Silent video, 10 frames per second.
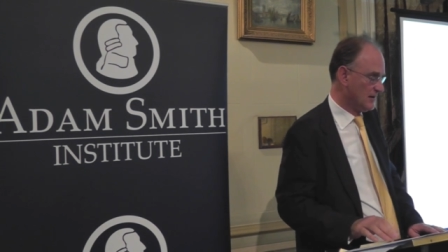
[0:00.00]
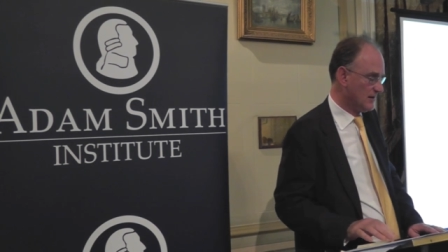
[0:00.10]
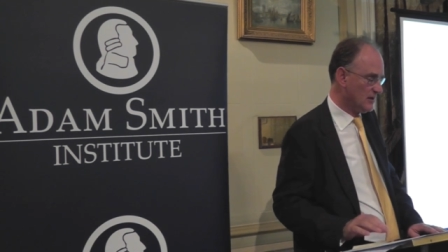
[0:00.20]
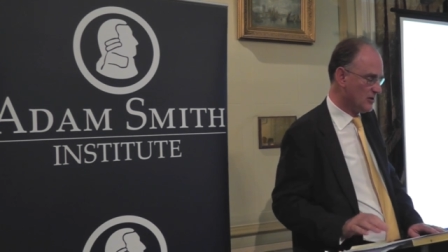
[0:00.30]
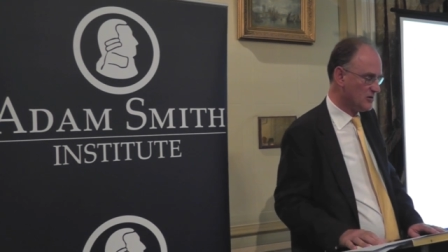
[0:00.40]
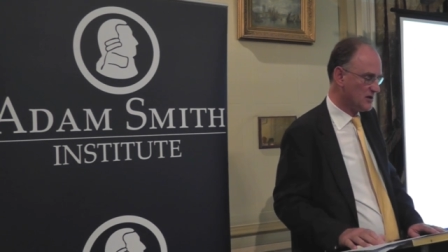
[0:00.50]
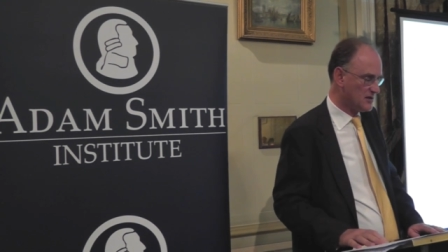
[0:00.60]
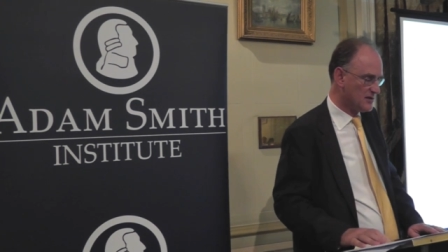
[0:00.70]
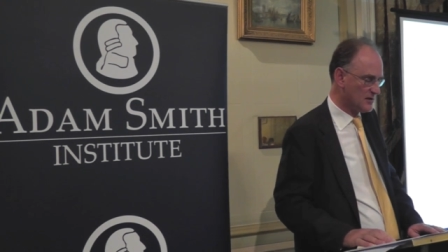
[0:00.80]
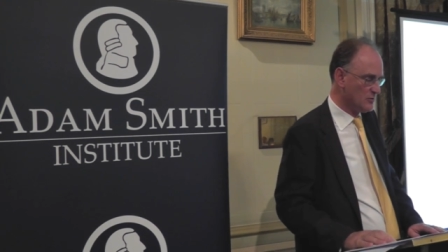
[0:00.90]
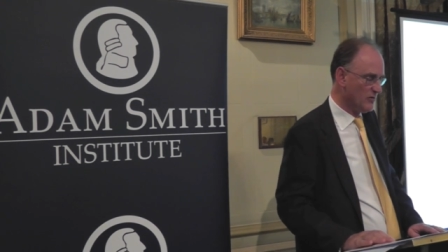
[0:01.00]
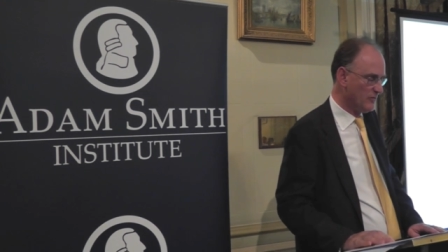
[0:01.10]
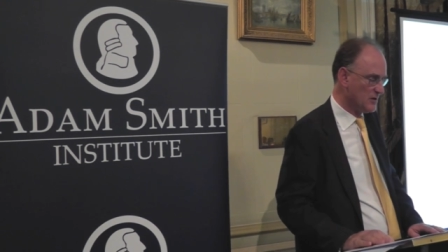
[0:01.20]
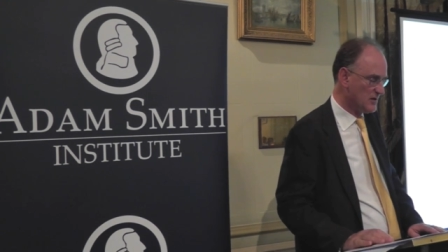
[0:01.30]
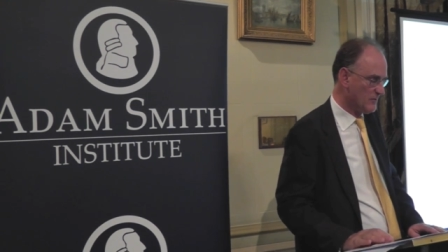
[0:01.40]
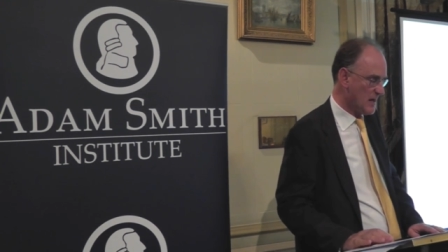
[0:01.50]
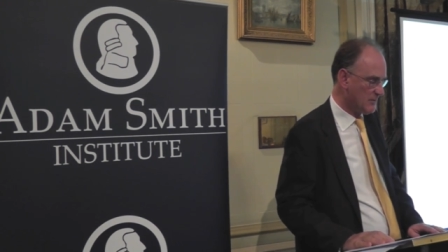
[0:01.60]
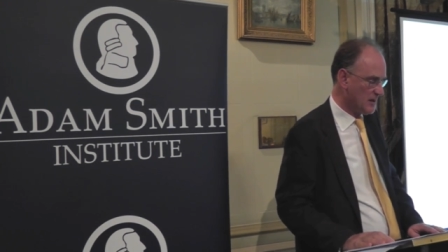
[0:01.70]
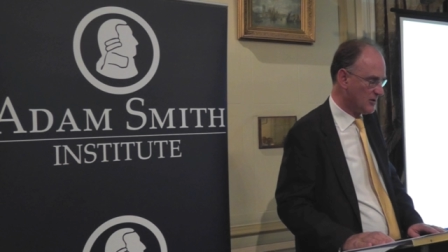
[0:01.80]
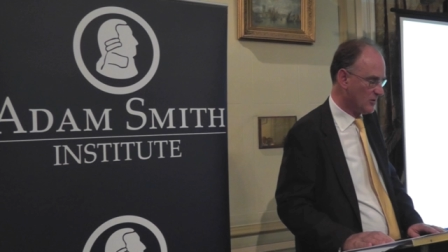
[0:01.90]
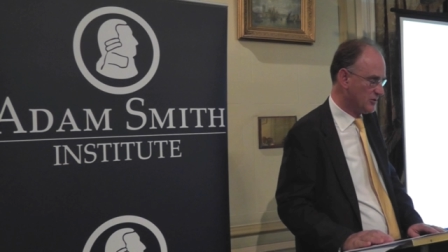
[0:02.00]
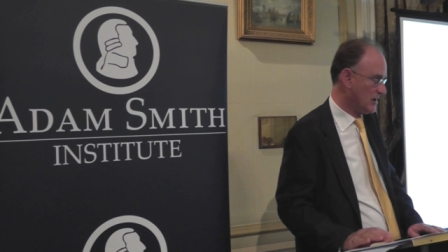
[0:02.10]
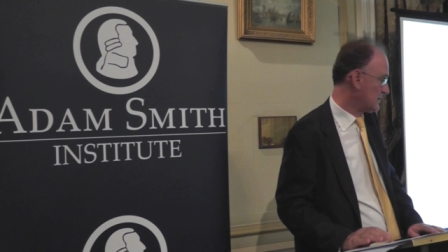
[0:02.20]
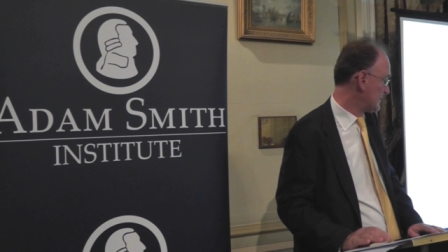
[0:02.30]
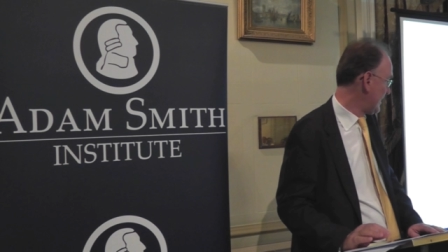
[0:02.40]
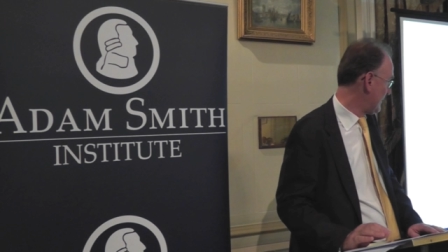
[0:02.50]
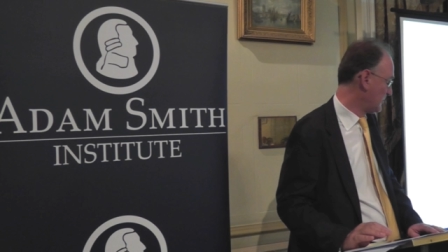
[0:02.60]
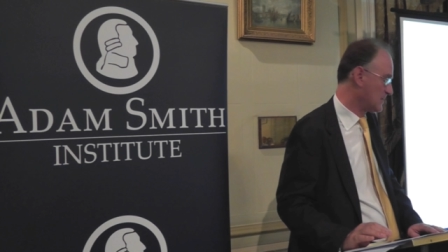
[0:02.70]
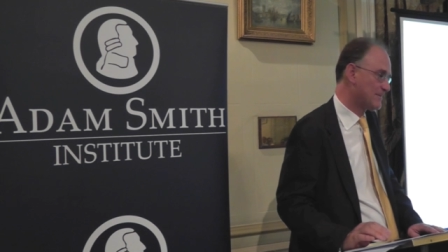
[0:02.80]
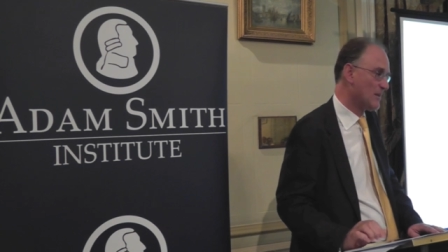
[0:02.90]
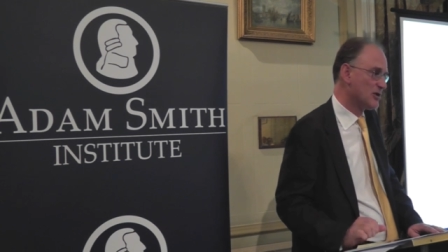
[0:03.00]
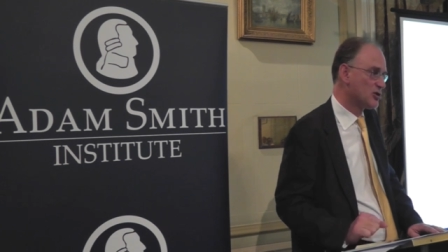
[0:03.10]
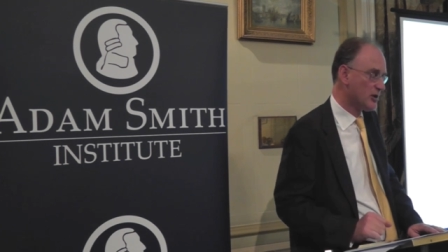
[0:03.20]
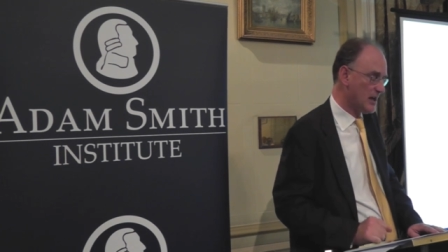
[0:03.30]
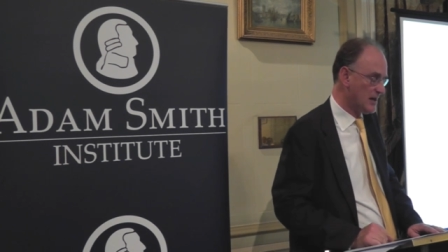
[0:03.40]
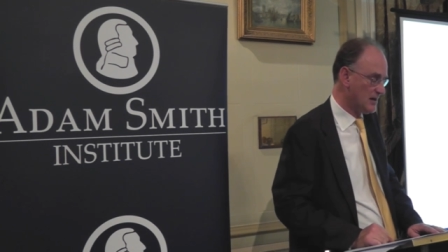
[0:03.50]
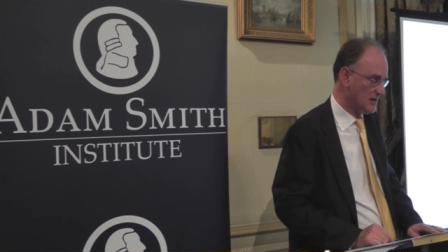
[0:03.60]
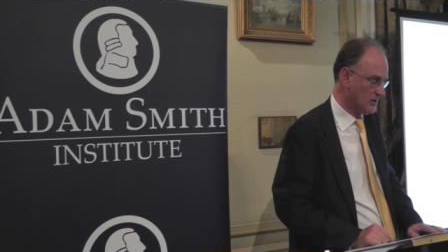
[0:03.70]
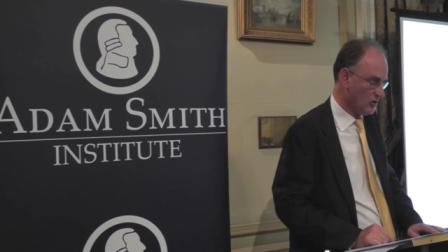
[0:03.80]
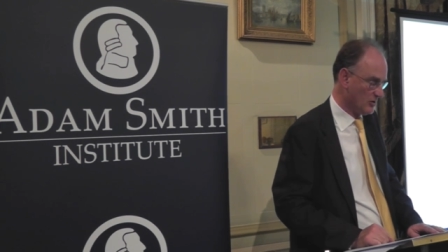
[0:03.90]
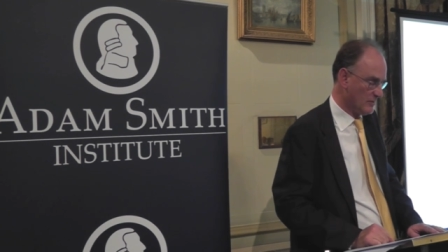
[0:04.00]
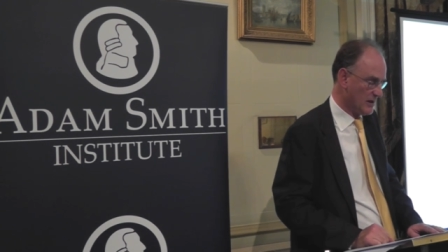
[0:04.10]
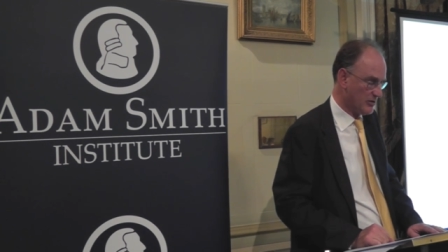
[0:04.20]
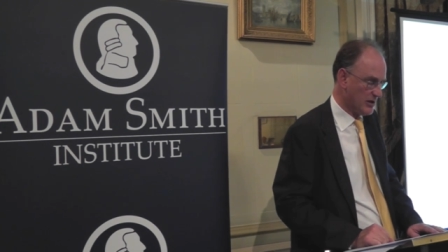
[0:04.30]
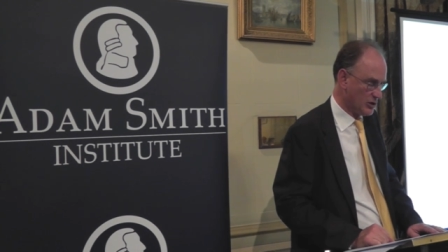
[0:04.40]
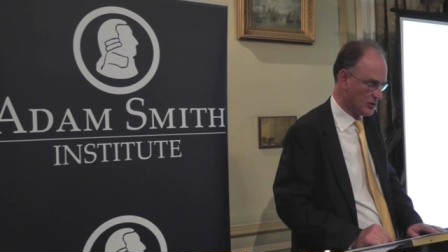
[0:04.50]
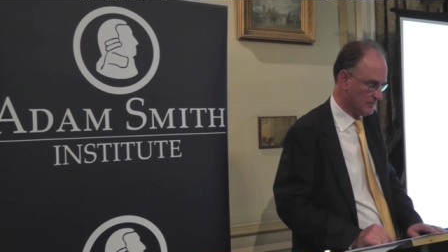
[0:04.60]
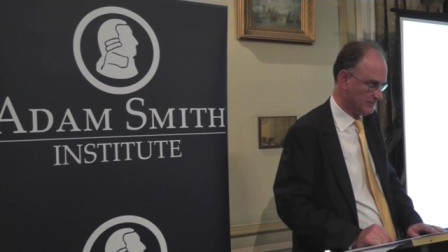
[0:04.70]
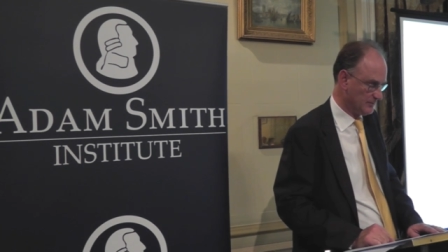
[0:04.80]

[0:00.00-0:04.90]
that long distance movement of man made objects happens by trade, not migration.